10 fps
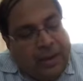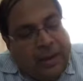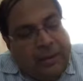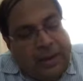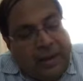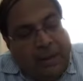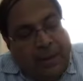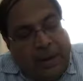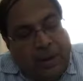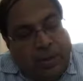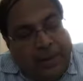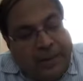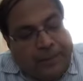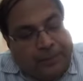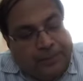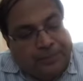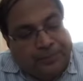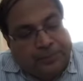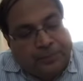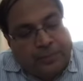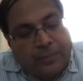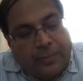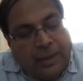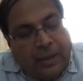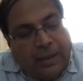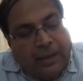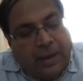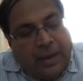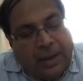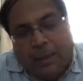Well, in my opinion, and